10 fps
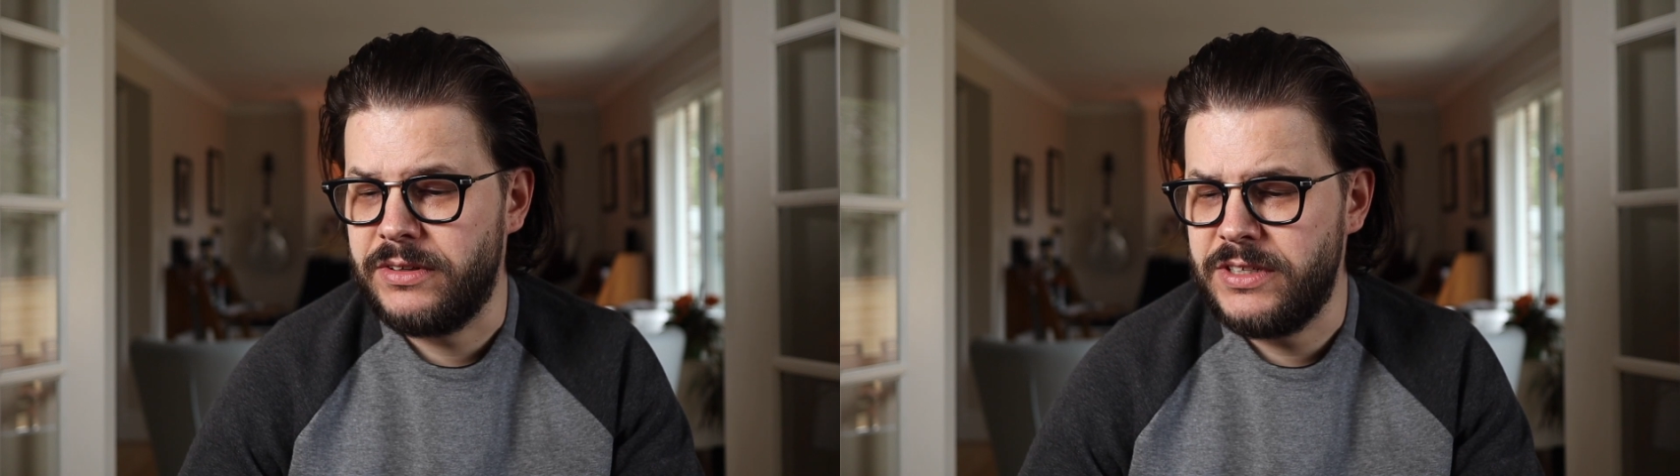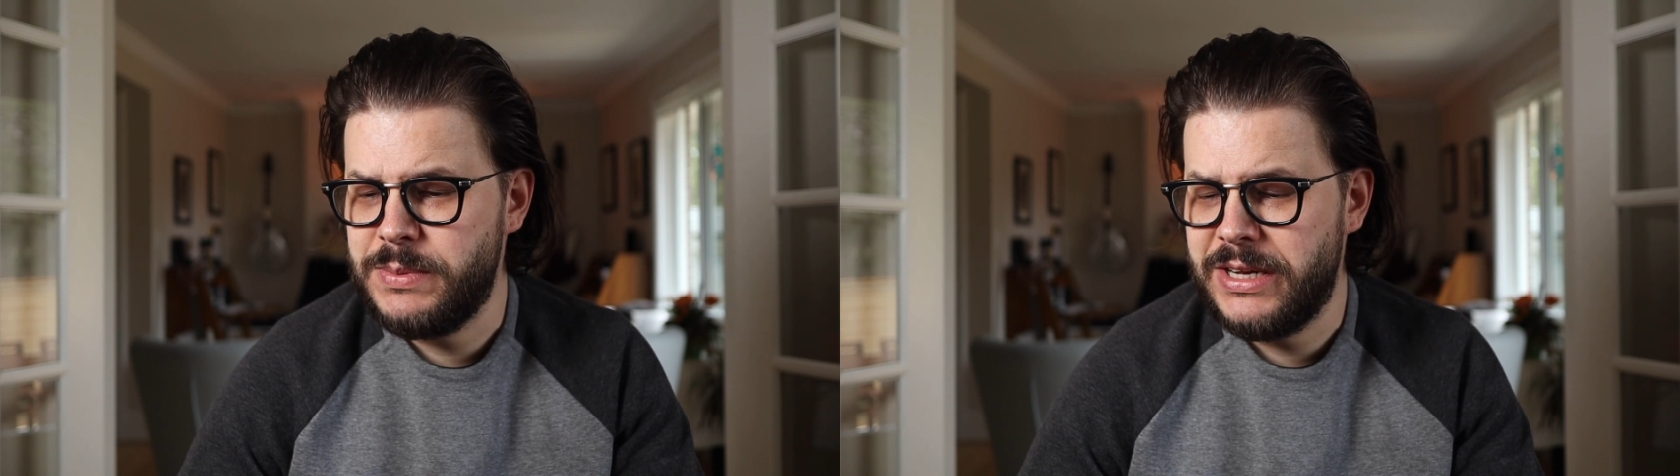
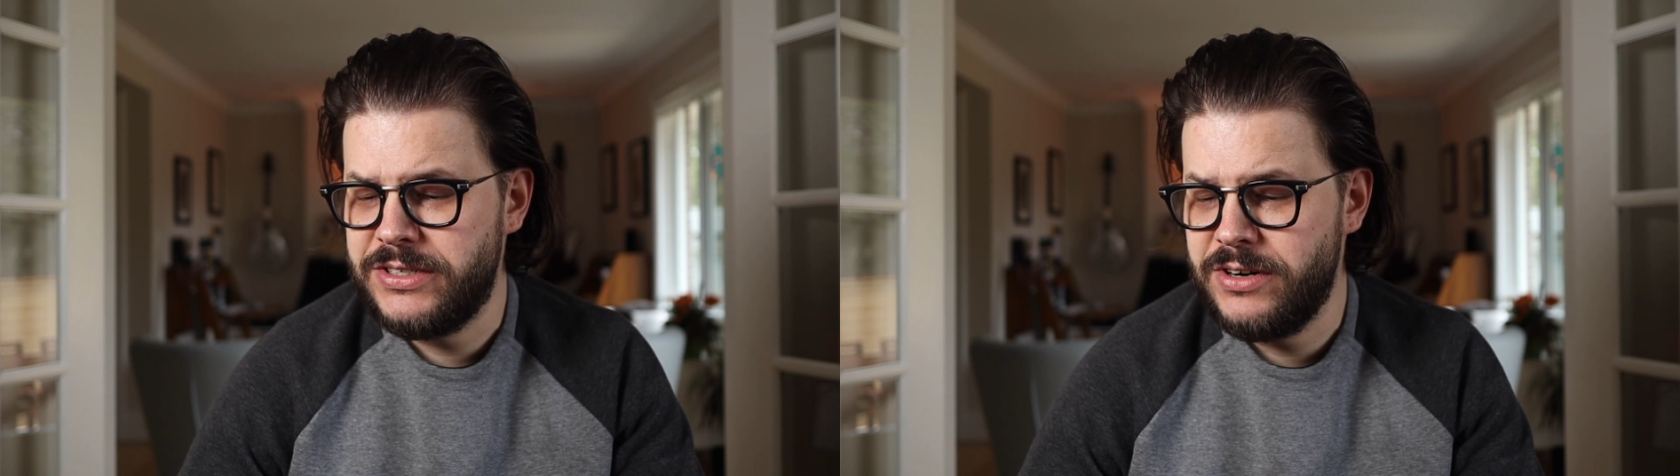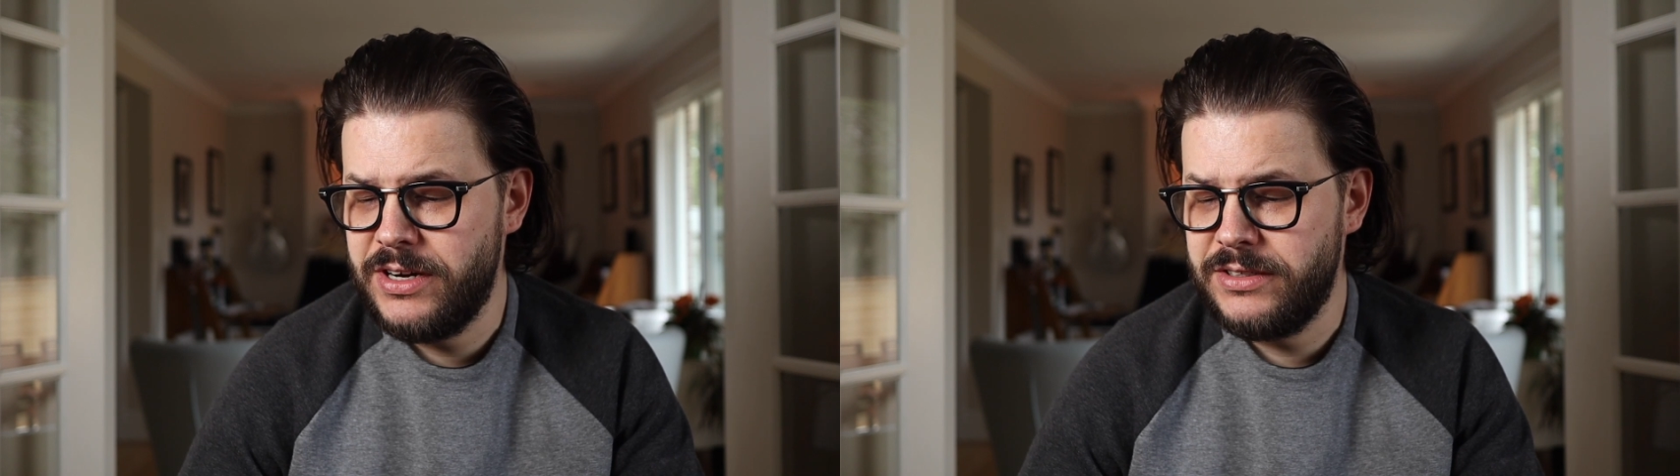Are these
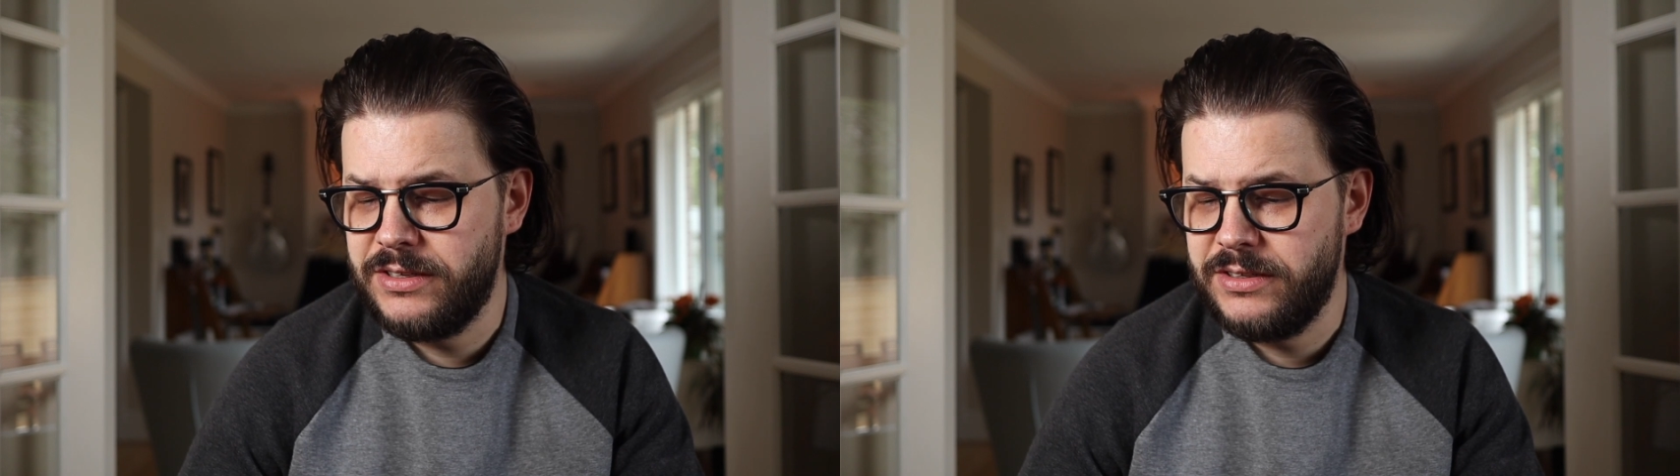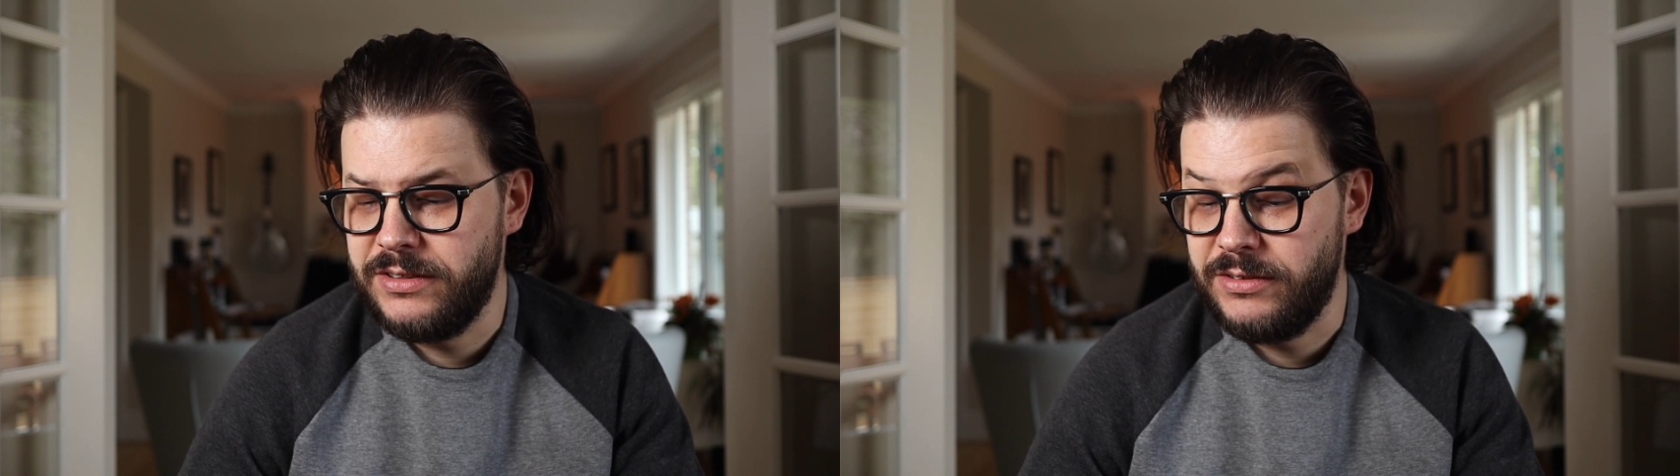
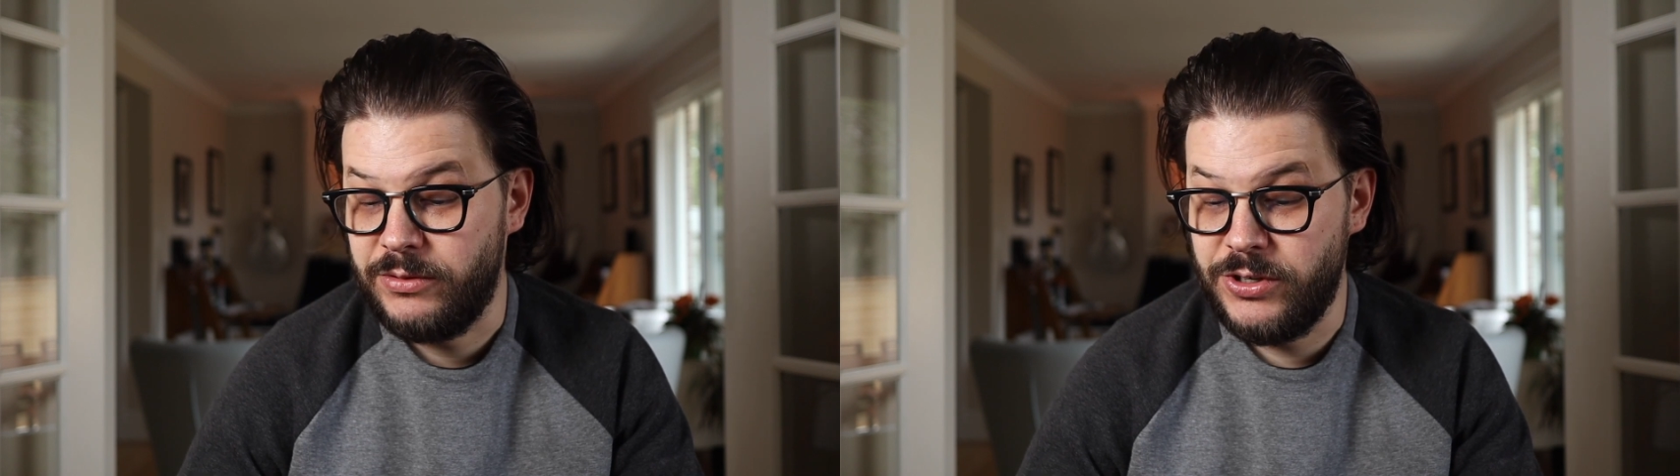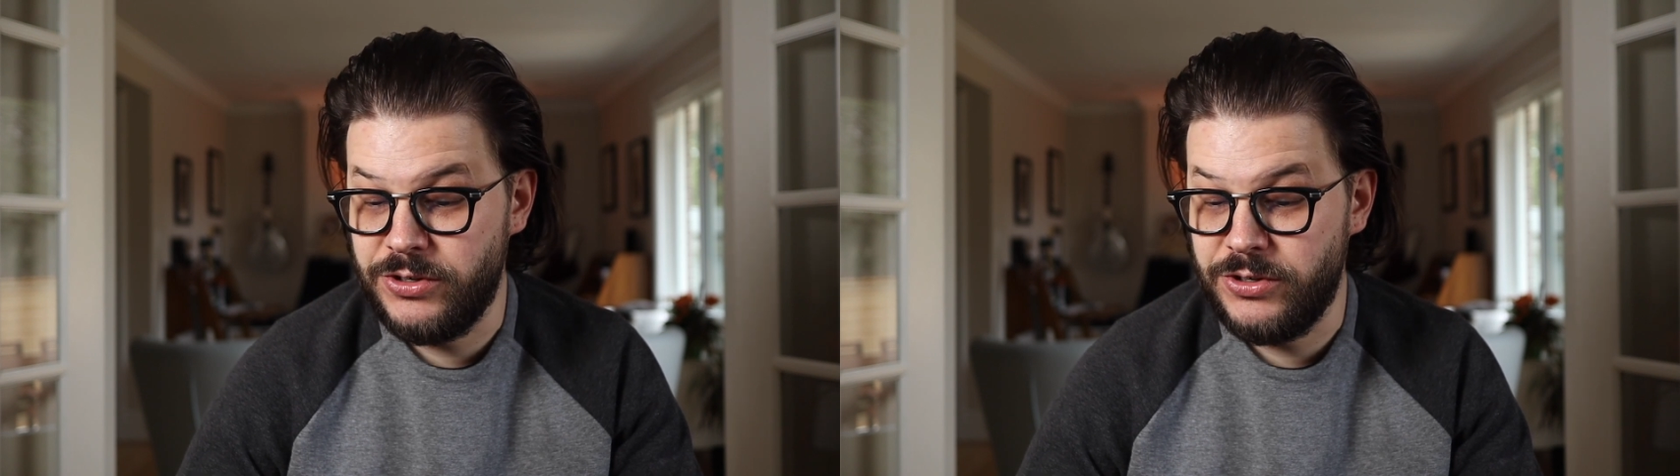pasteurized? Well,